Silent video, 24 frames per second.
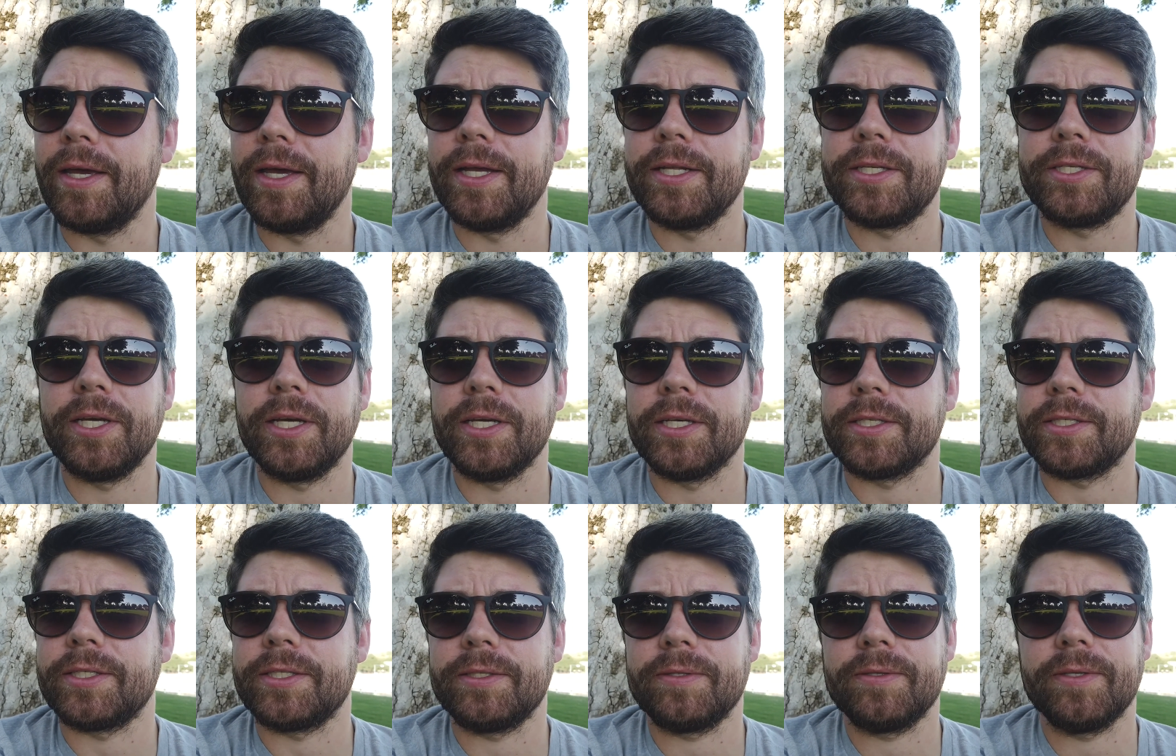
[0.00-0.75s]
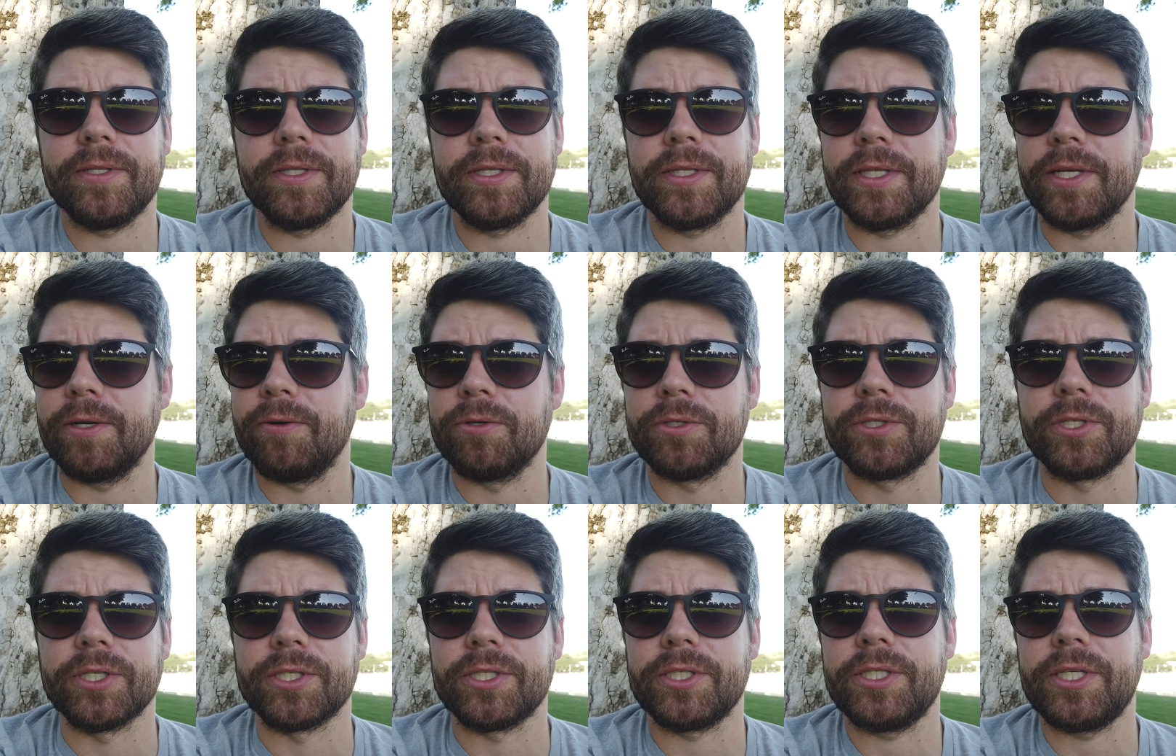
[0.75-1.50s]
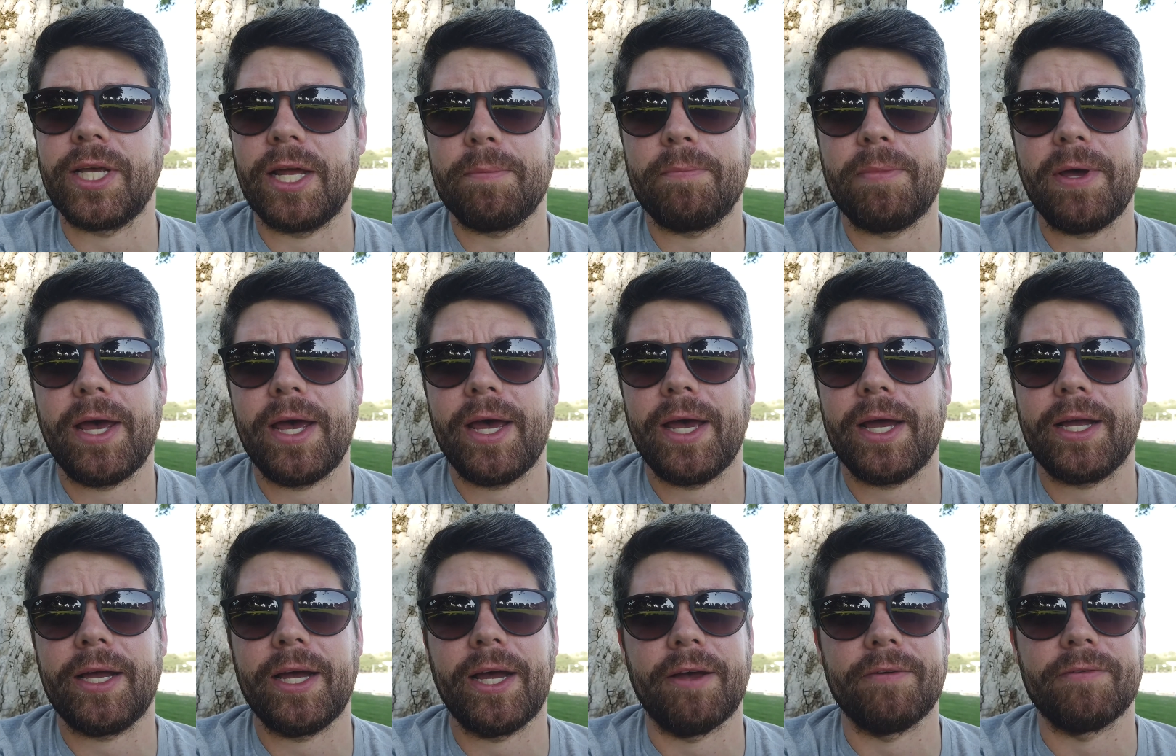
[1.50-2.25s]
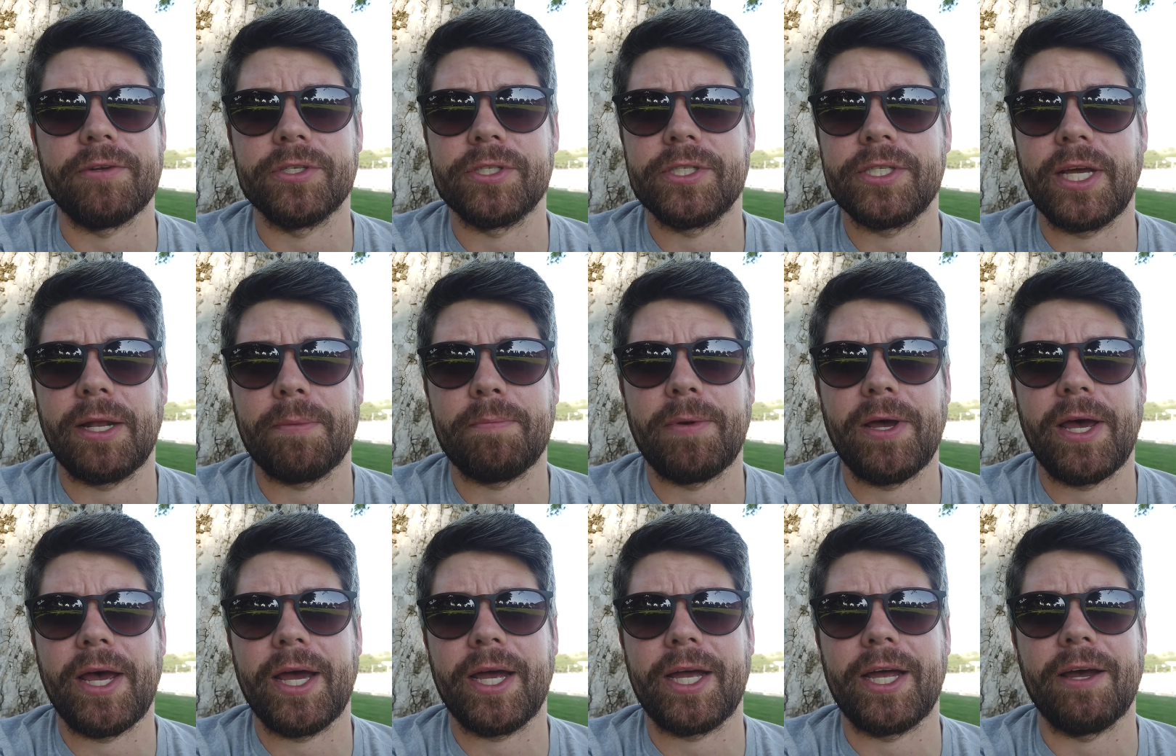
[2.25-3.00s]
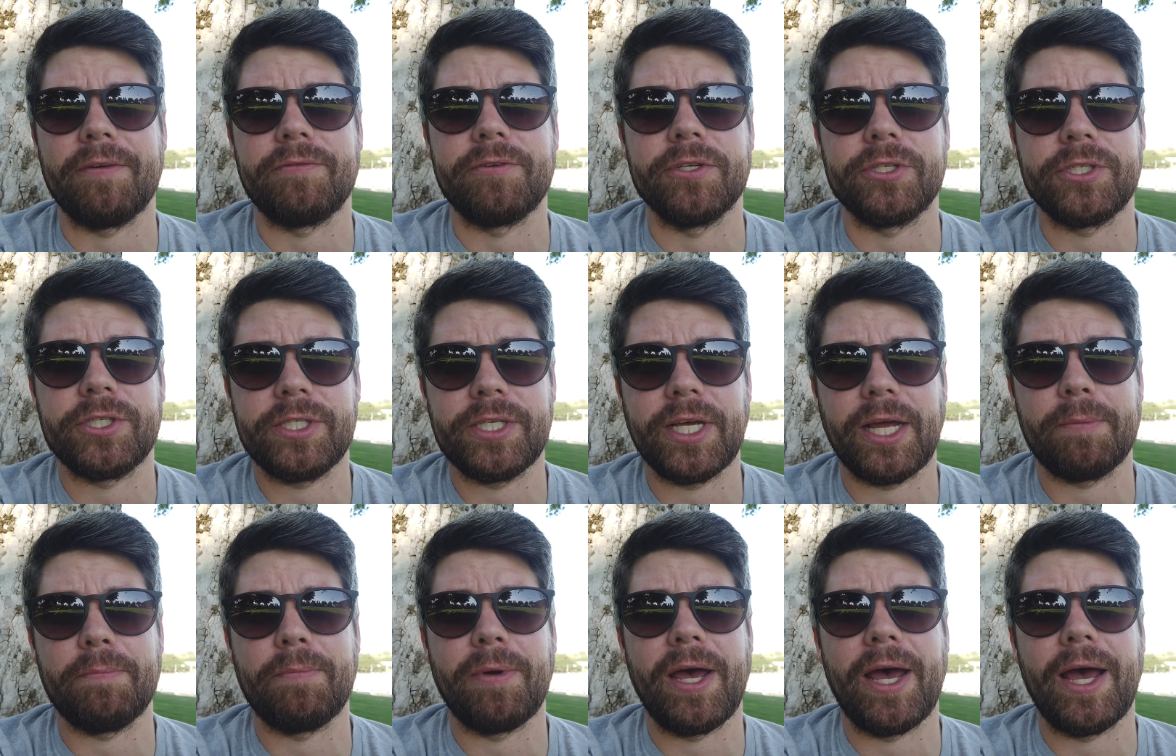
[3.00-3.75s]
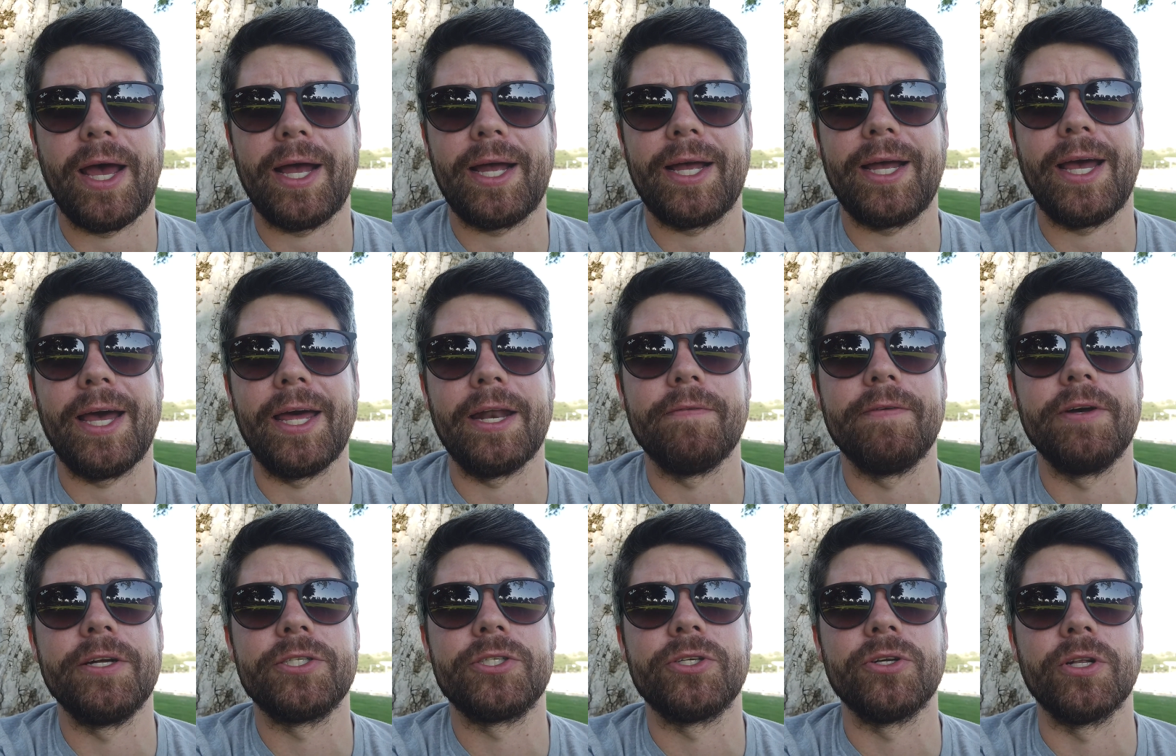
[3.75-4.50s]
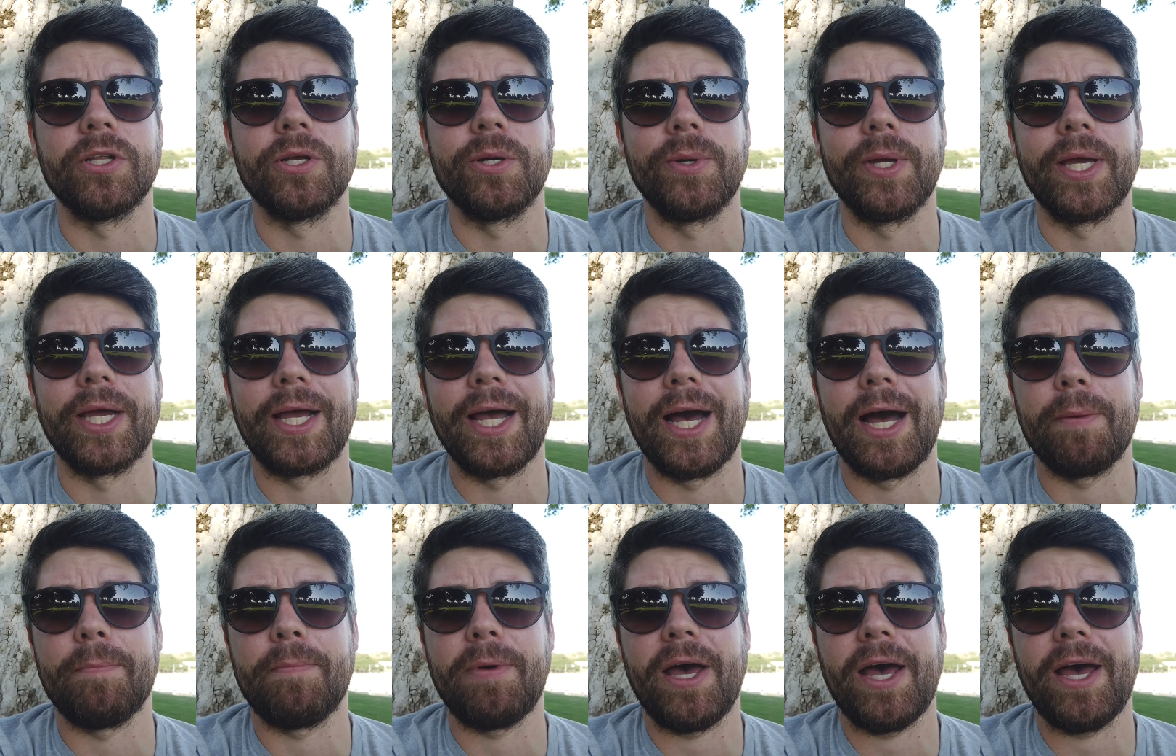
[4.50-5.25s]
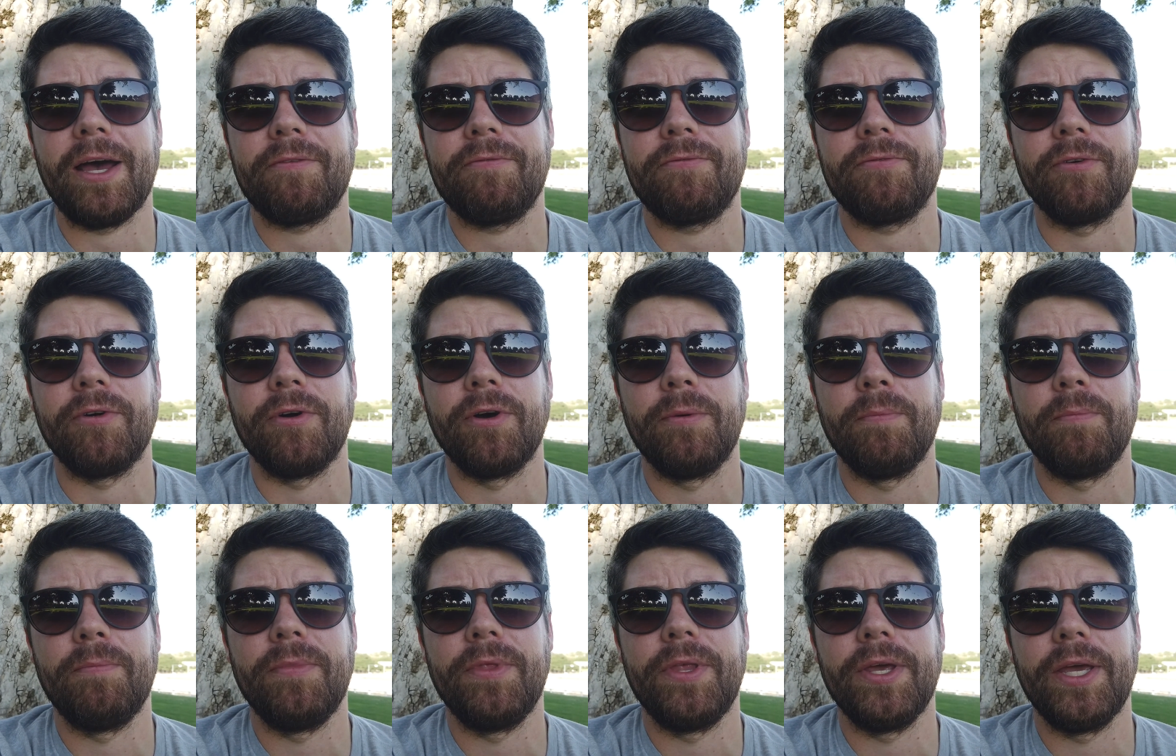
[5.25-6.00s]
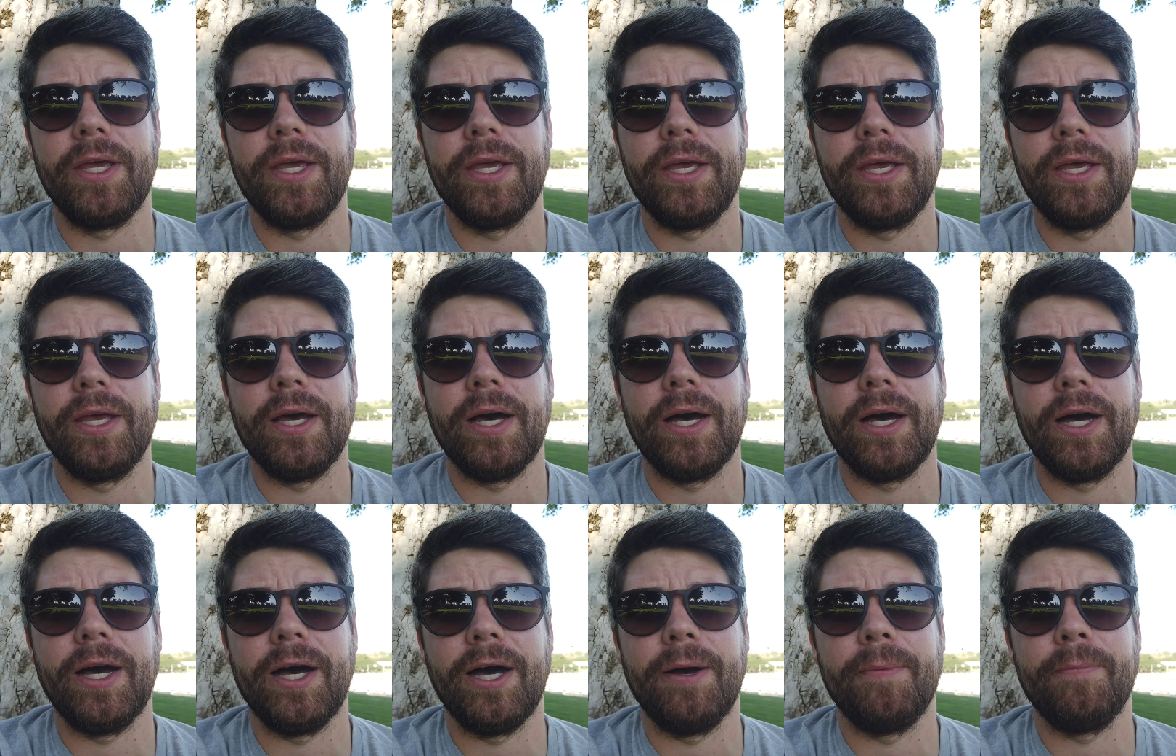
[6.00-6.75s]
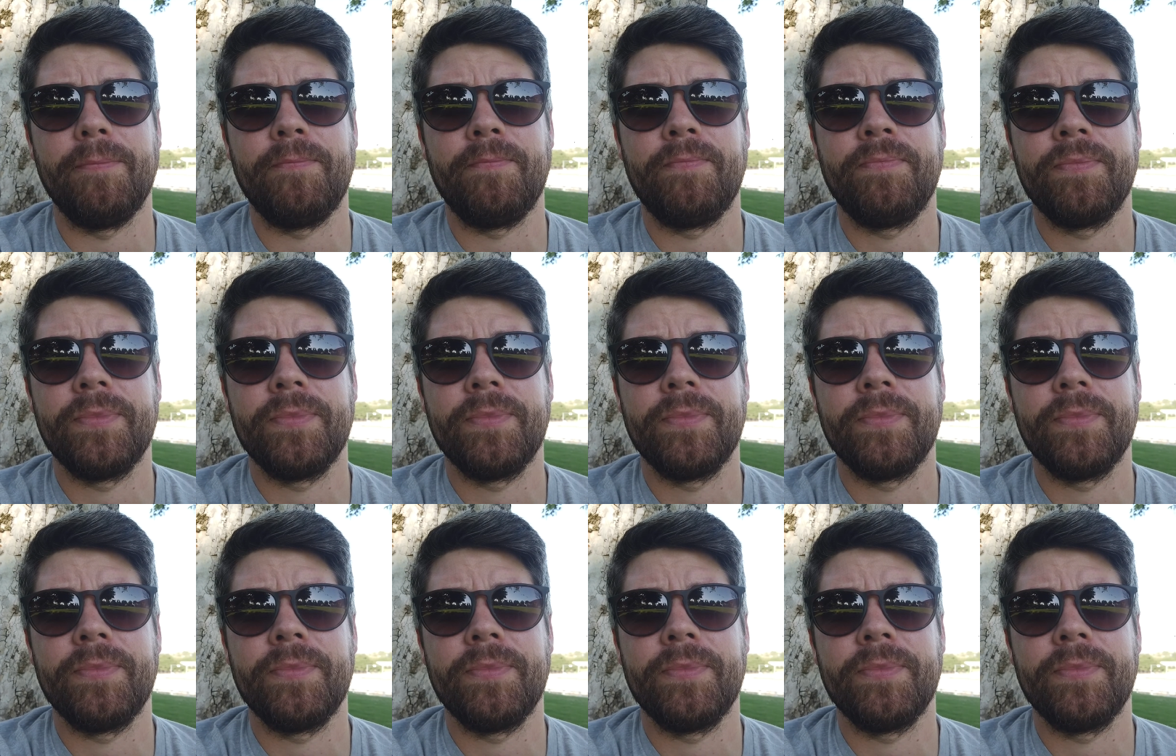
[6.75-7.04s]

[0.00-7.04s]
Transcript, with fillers: it just there was just setback after setback after setback, and eventually we got back from the uh,